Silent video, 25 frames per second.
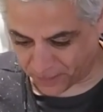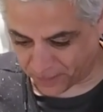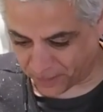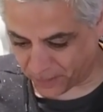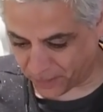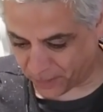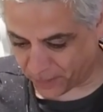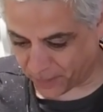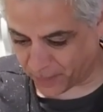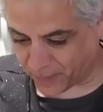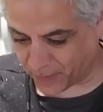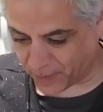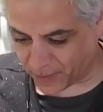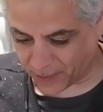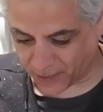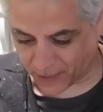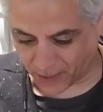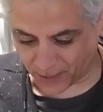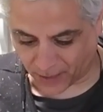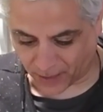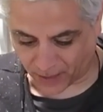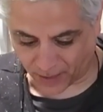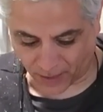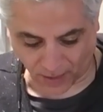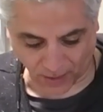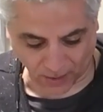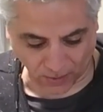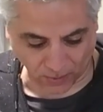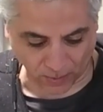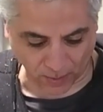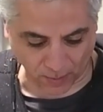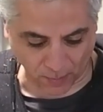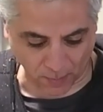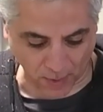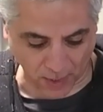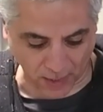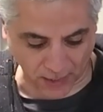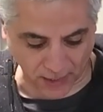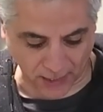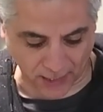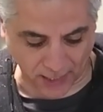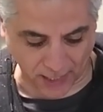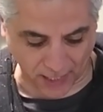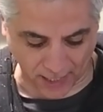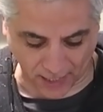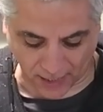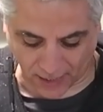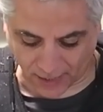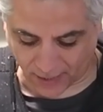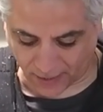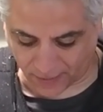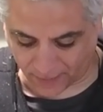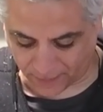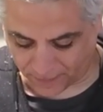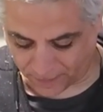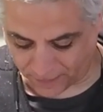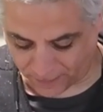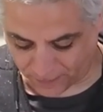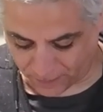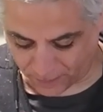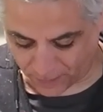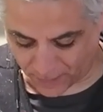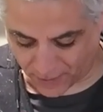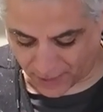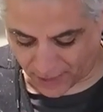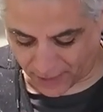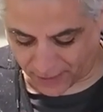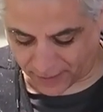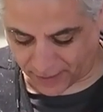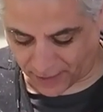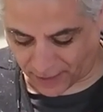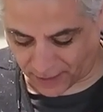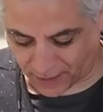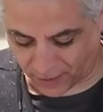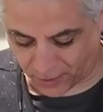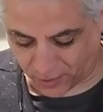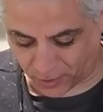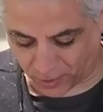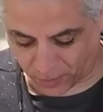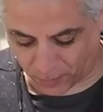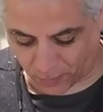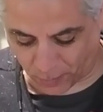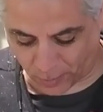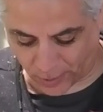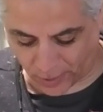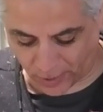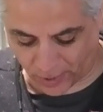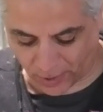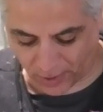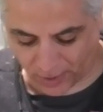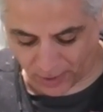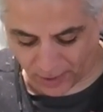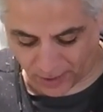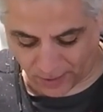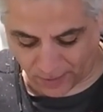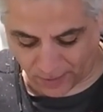Oh, and a mud cake. That salad's looking pretty good though.